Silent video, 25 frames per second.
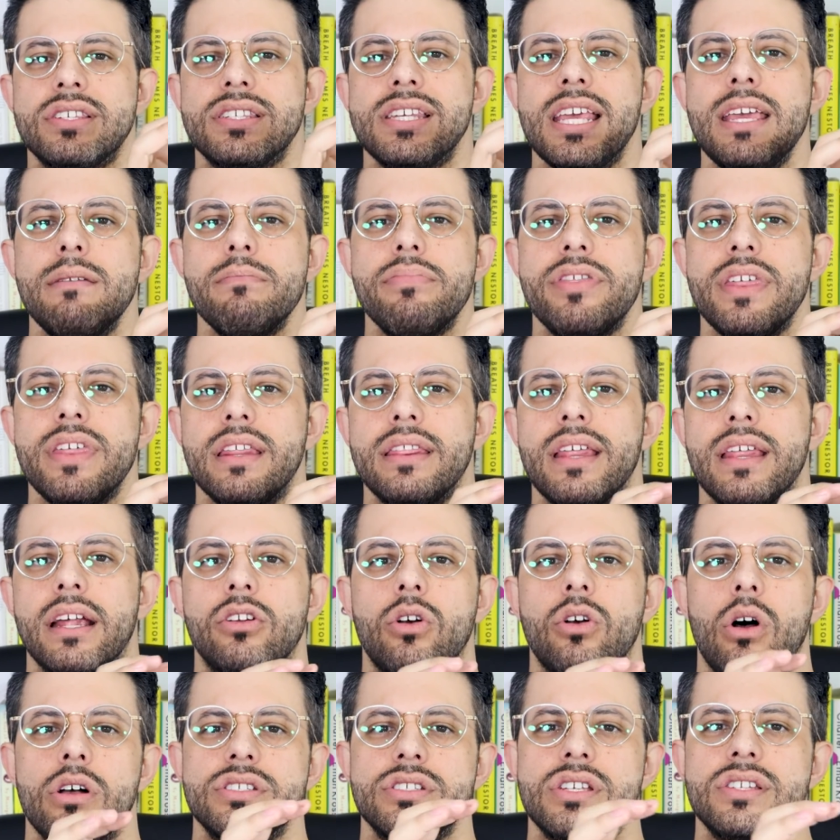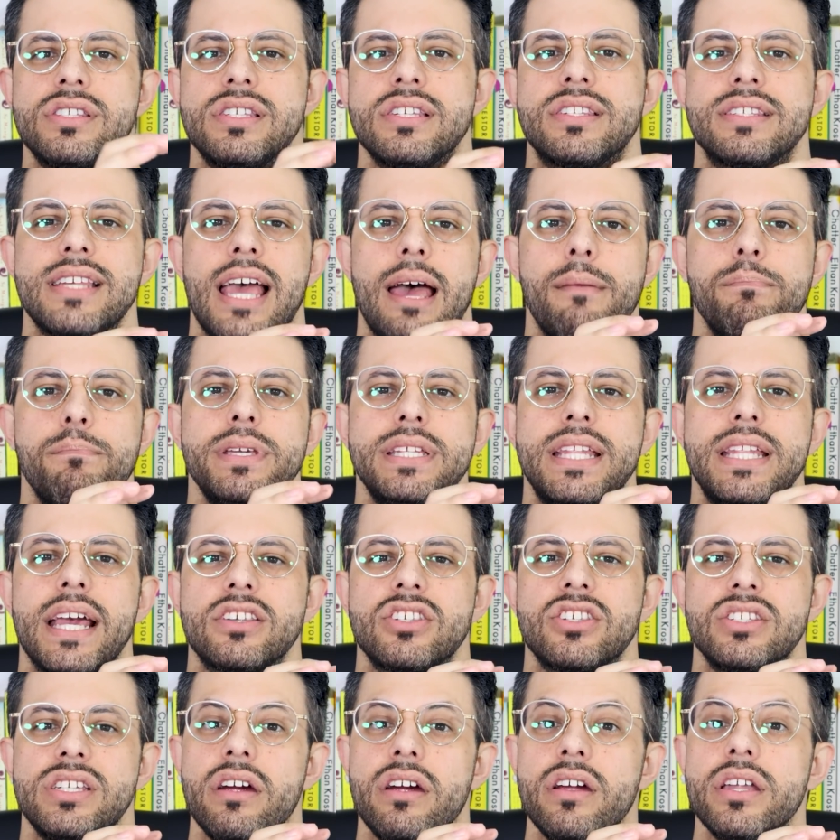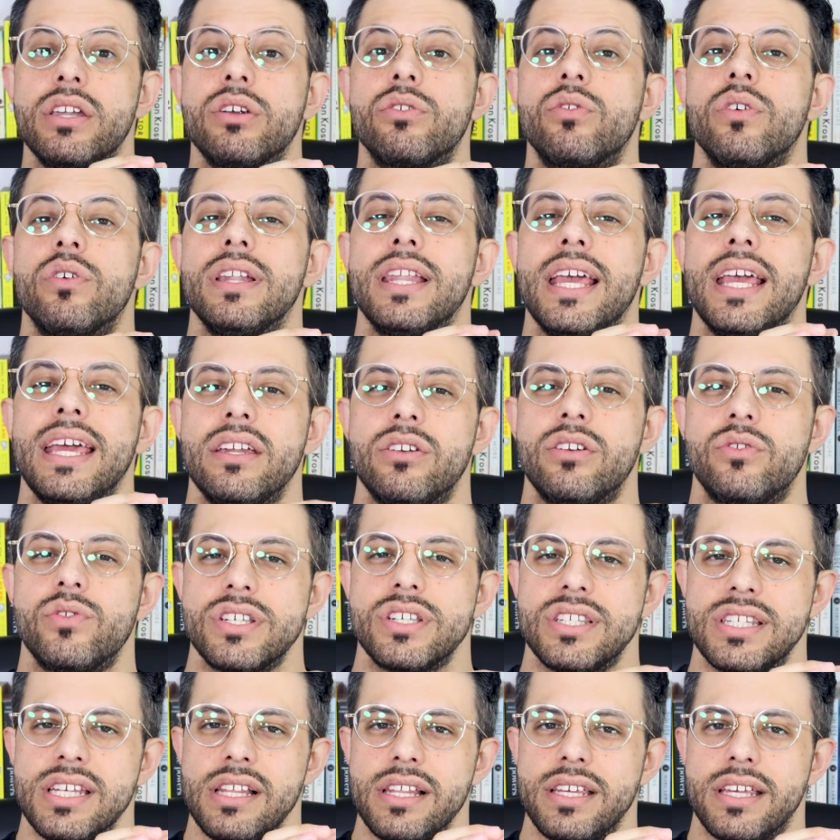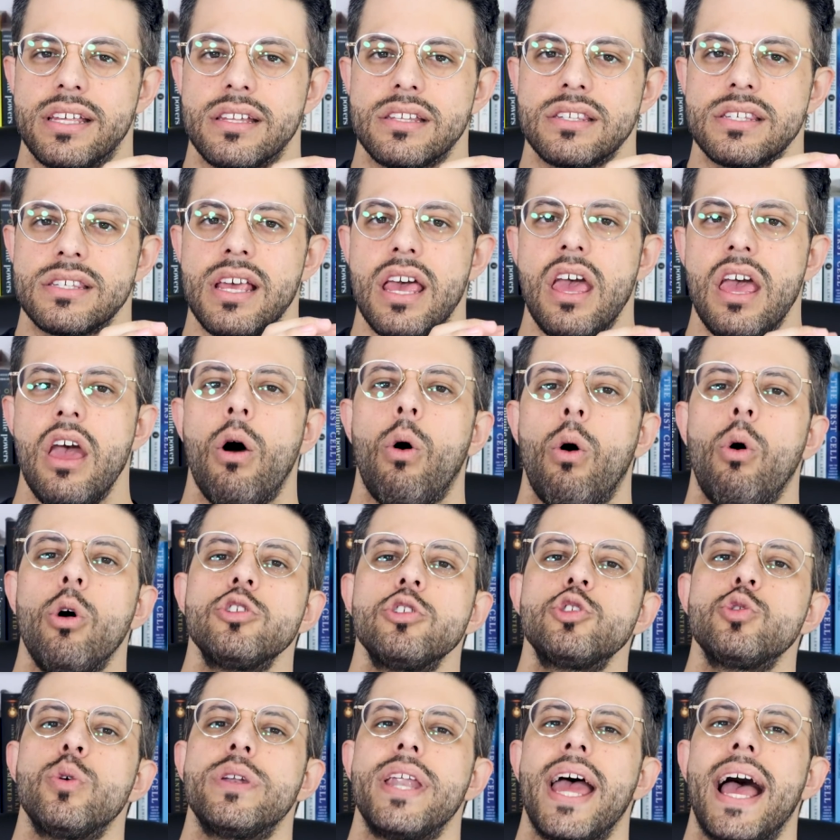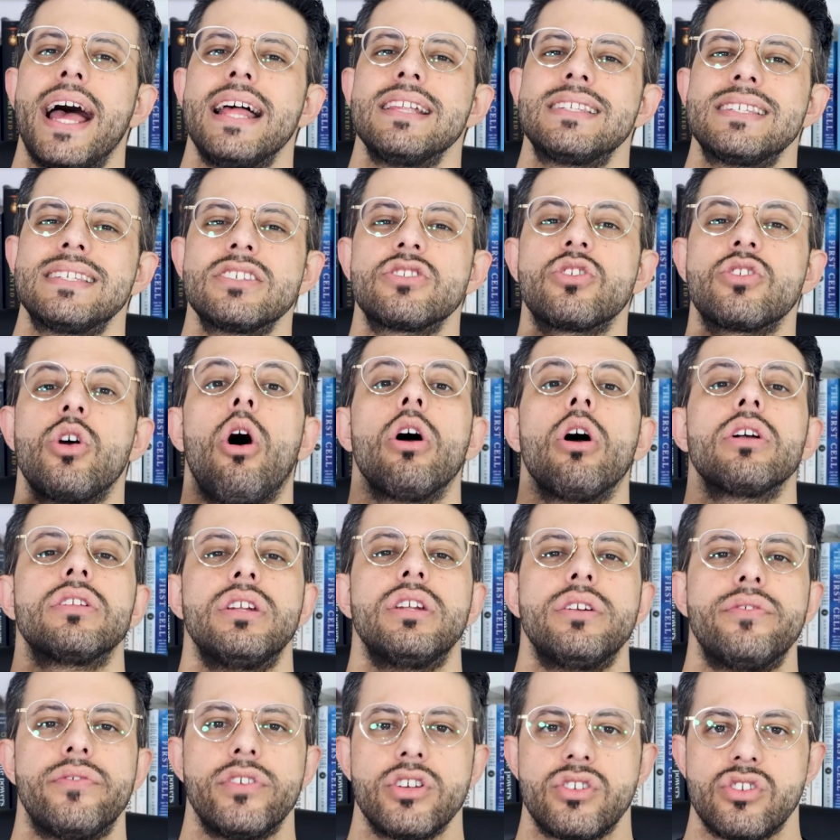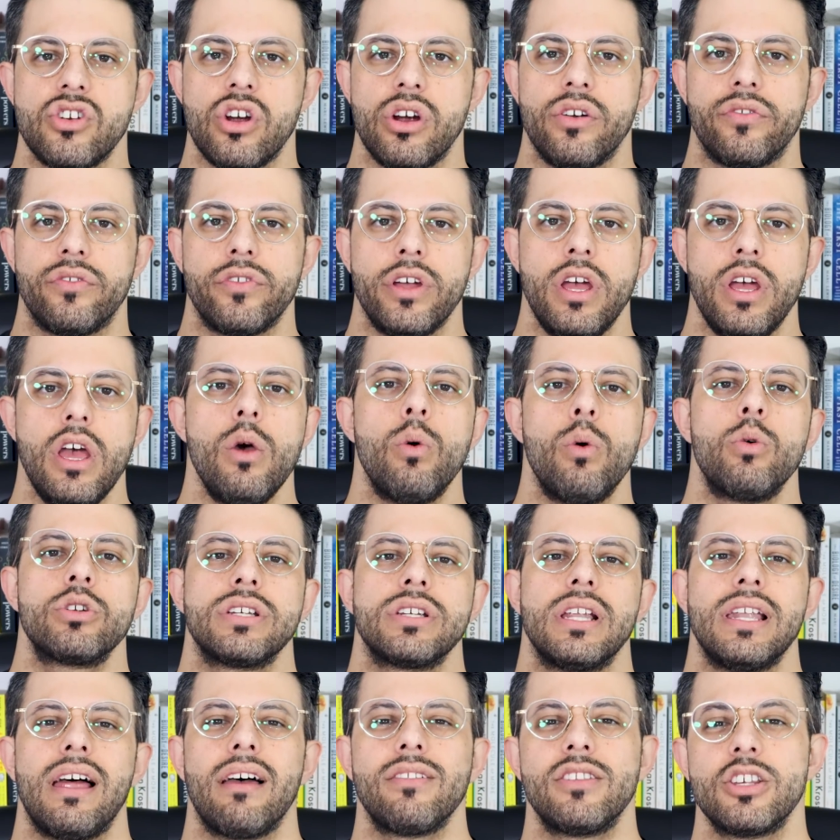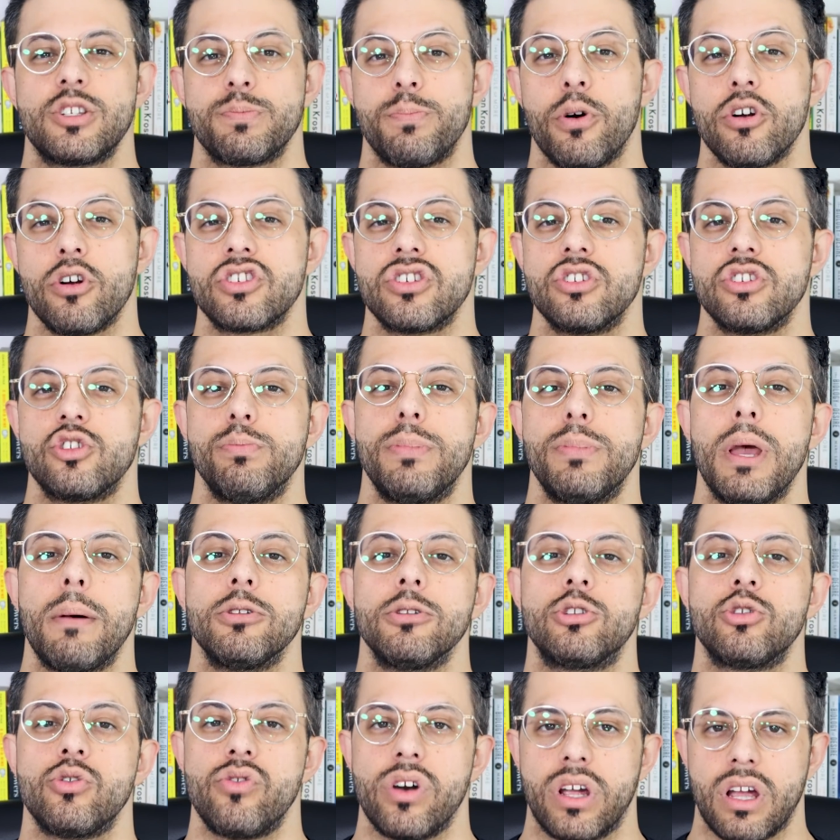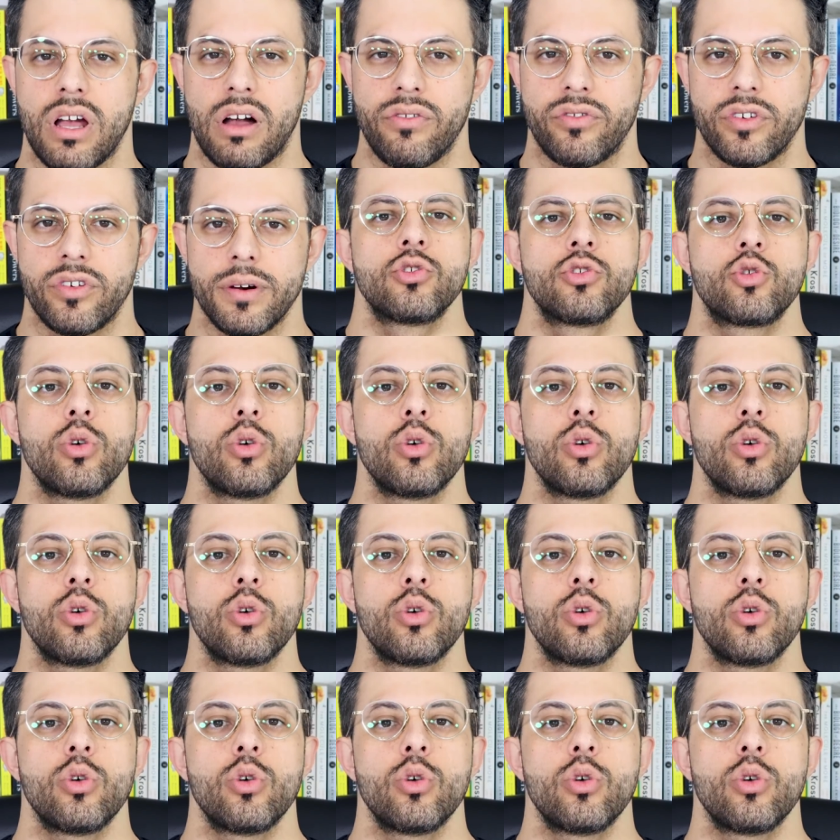the same thing that causes this ambidexterity-related resilience also enhances cognitive reserve, which allowed this person to be able to recover.